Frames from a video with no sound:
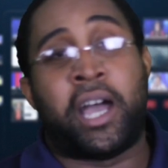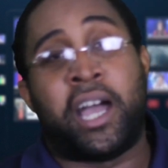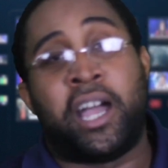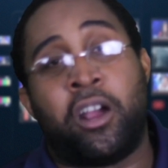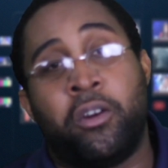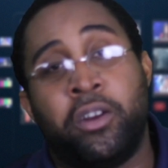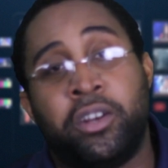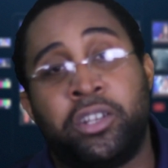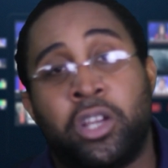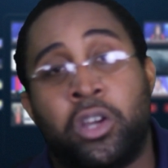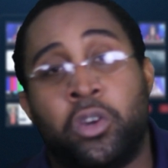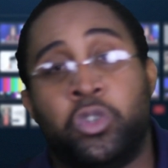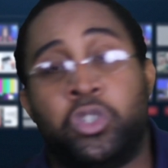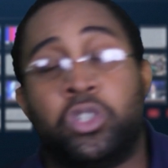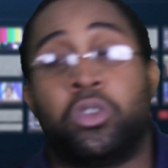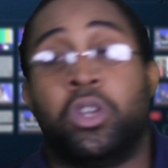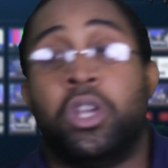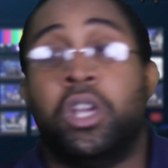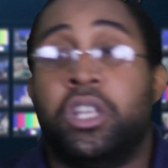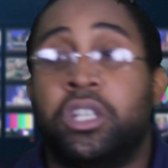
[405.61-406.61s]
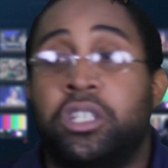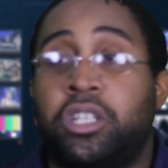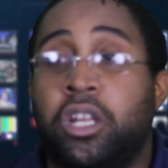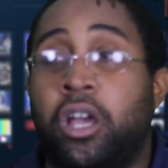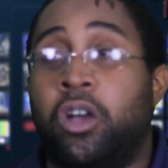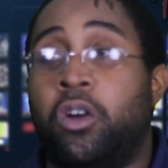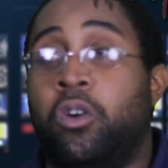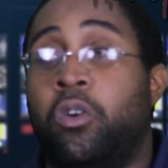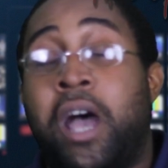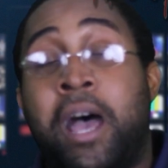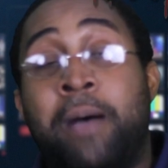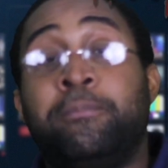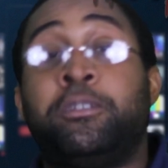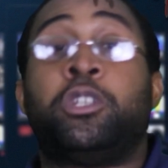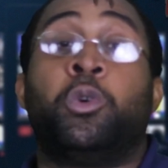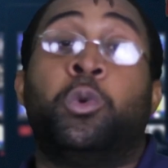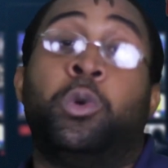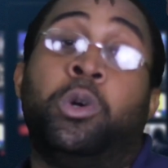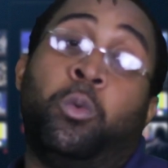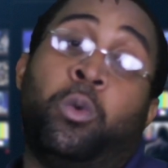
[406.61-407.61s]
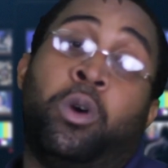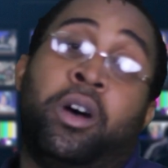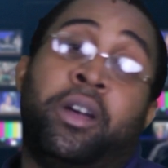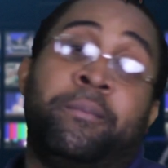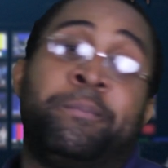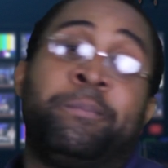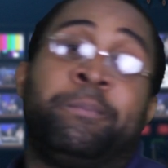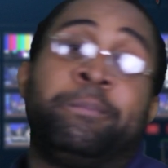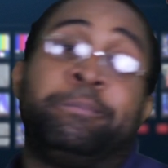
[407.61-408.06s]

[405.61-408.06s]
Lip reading: I already told you. So I'm 2-1.